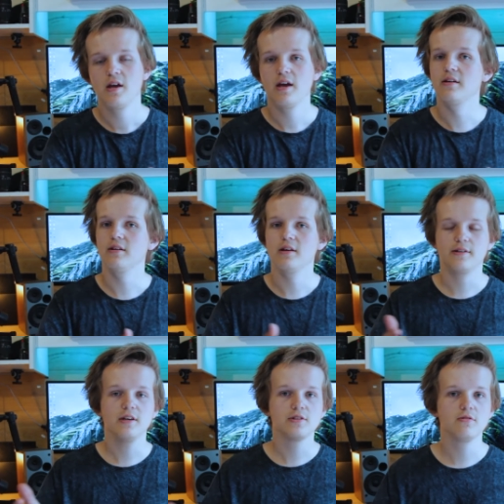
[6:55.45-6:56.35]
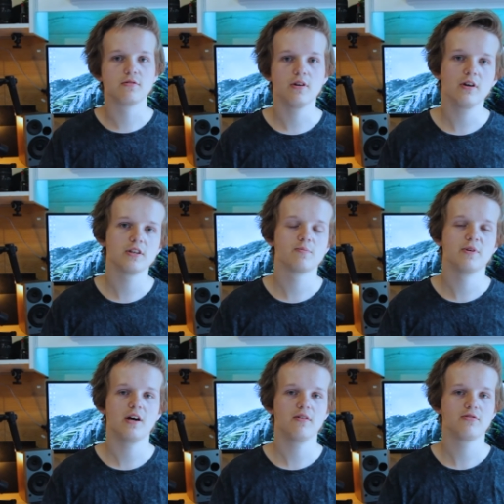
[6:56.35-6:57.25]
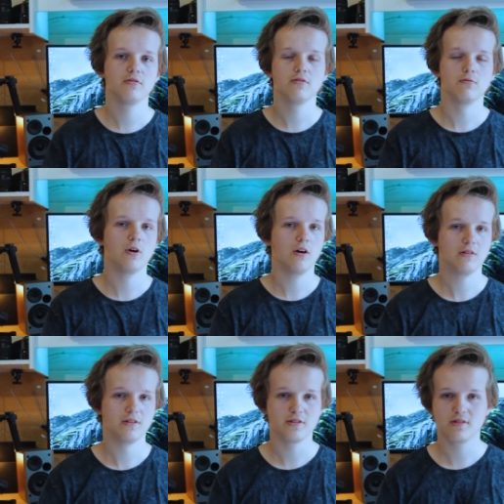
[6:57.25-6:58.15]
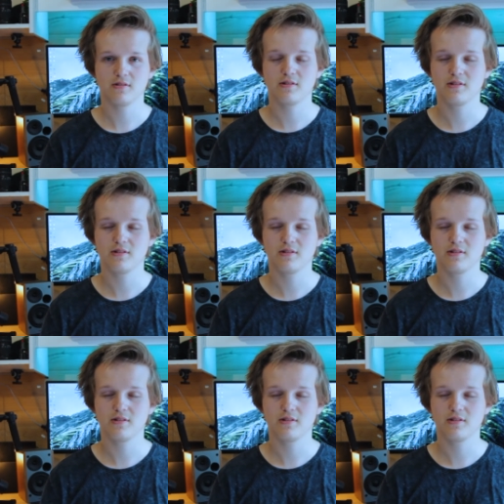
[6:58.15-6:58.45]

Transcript: and it does look nice but after a little while it just